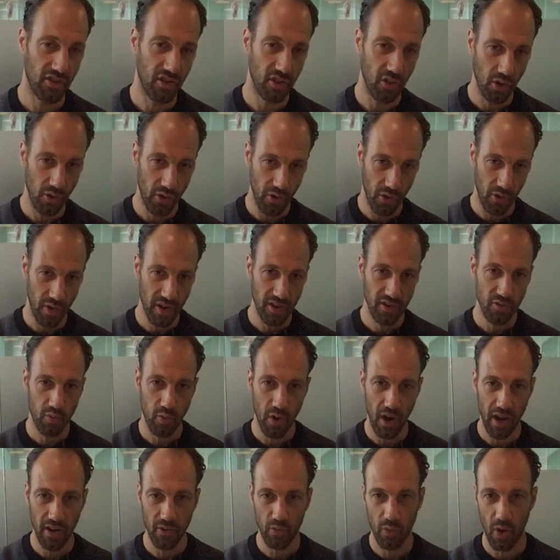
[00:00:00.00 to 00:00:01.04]
there is
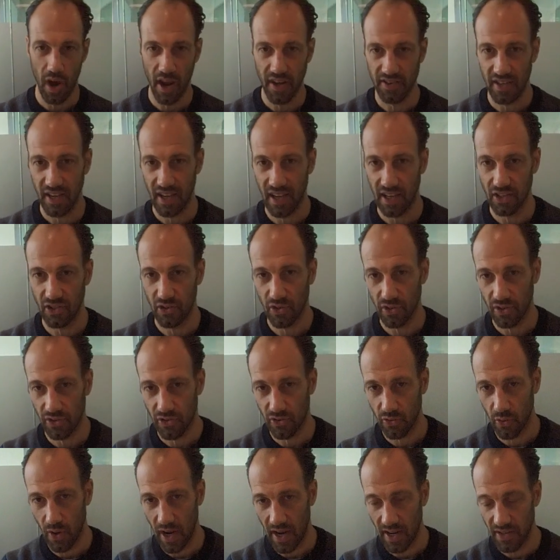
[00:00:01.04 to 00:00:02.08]
rising
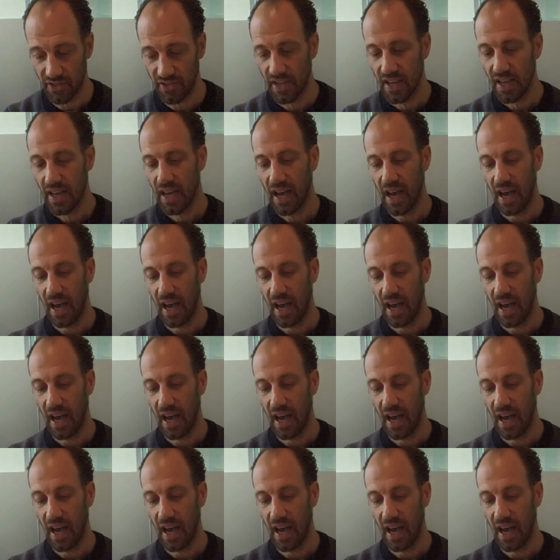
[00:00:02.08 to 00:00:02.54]
interest rates.